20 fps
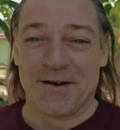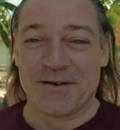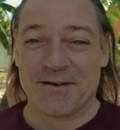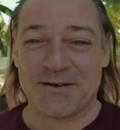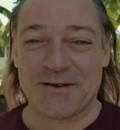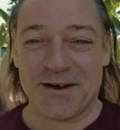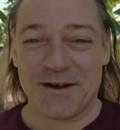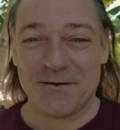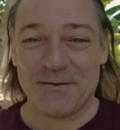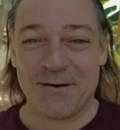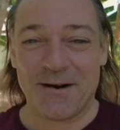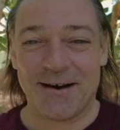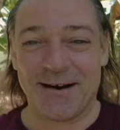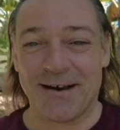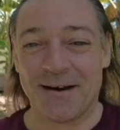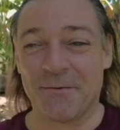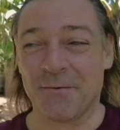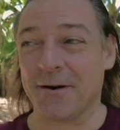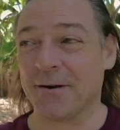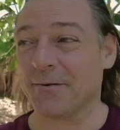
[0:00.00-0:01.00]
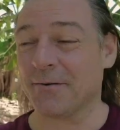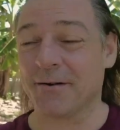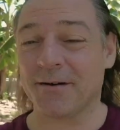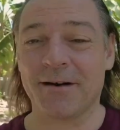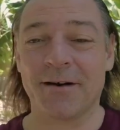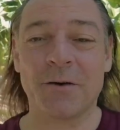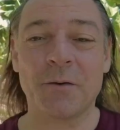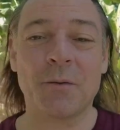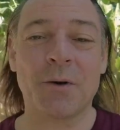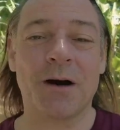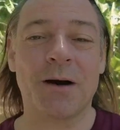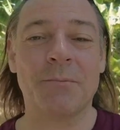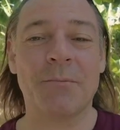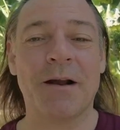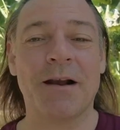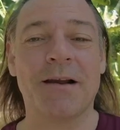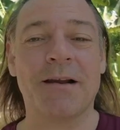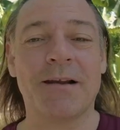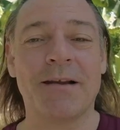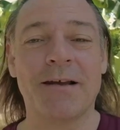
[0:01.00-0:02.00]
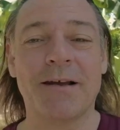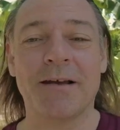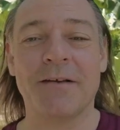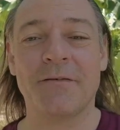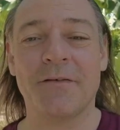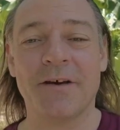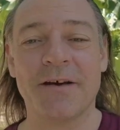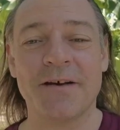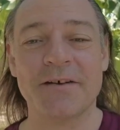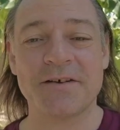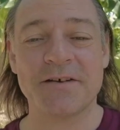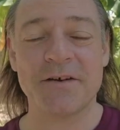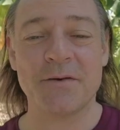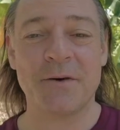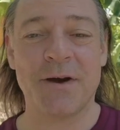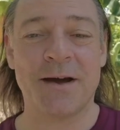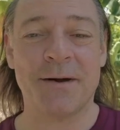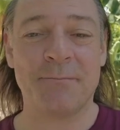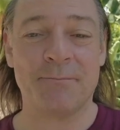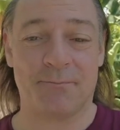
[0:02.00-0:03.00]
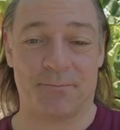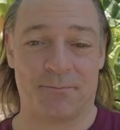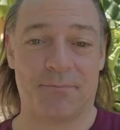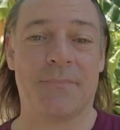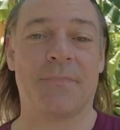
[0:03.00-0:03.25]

So anyway, I'm going to leave you to it.